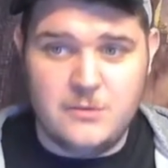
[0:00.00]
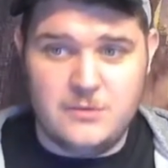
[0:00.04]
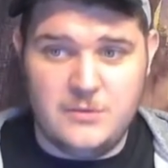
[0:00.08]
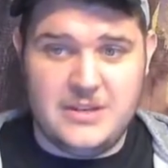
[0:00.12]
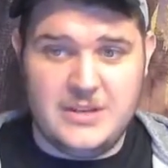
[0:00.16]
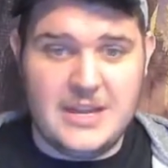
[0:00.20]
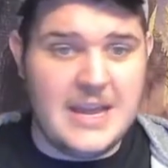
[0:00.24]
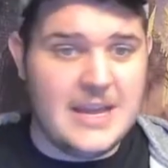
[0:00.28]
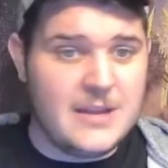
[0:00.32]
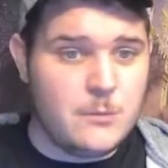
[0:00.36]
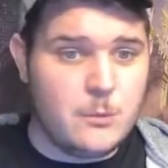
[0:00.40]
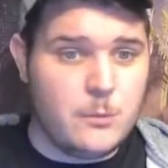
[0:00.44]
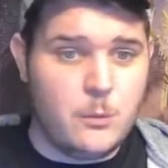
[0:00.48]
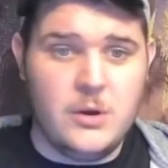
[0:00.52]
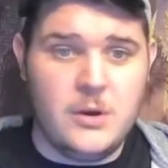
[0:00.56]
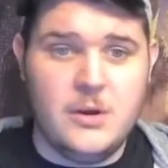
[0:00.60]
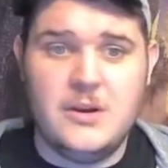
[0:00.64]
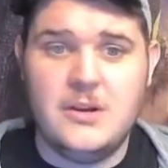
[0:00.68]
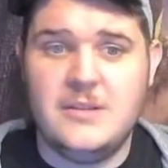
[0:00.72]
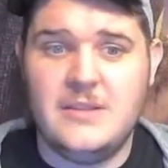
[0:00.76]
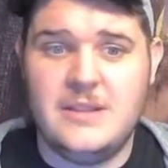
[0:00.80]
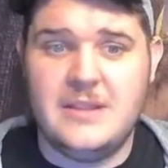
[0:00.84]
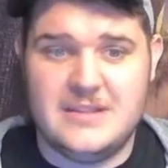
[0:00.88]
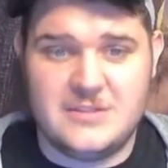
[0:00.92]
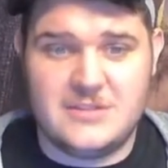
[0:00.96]
dead
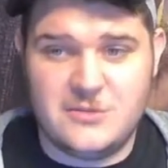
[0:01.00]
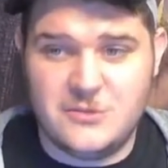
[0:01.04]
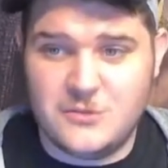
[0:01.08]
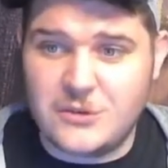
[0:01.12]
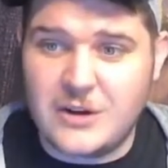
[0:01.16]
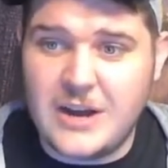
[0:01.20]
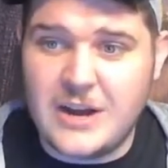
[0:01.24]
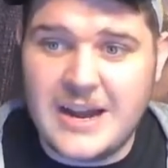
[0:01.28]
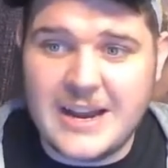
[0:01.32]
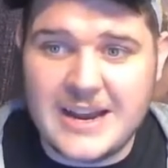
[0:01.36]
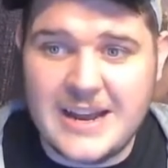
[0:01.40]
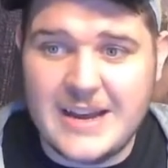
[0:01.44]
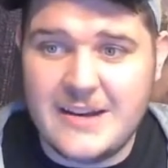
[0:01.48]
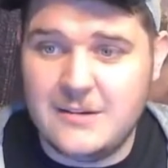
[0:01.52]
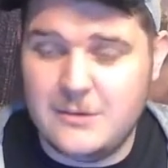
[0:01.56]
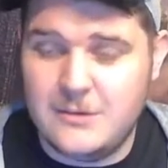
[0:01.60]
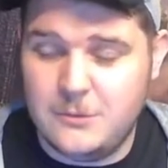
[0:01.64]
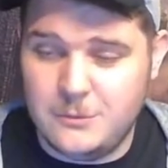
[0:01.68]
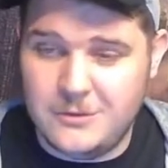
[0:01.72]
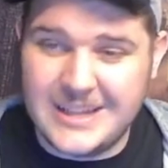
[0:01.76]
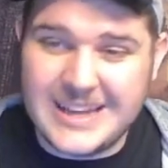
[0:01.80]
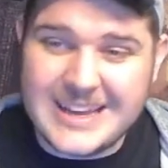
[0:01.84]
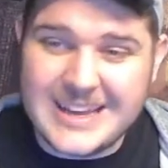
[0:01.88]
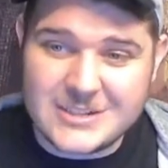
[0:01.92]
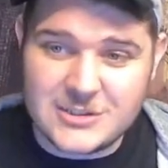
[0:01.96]
wood that's dried out and
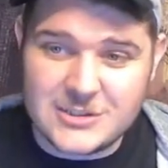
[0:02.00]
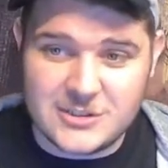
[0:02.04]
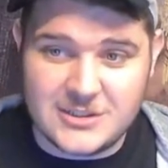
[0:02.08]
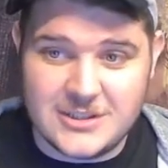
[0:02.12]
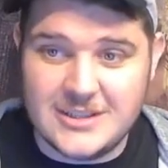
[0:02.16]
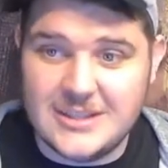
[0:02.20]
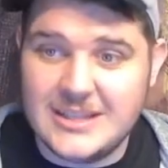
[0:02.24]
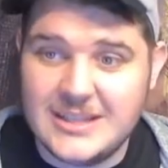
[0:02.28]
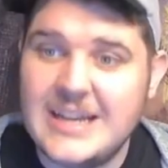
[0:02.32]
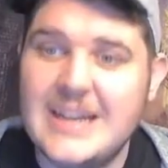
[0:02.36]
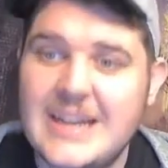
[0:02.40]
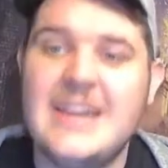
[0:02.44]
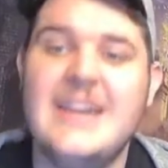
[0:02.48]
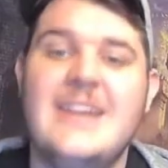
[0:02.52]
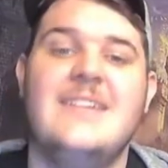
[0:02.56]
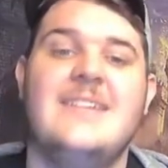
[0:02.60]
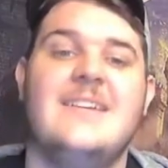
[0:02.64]
will actually light,